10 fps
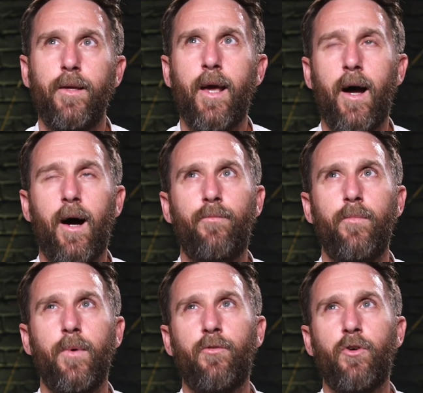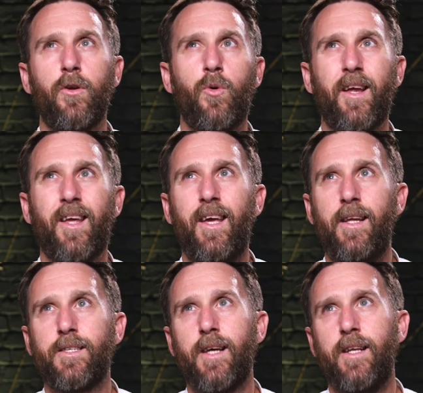yeah, I, I've got quite a
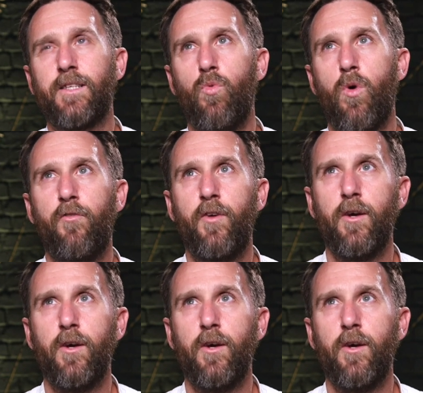keen sense of what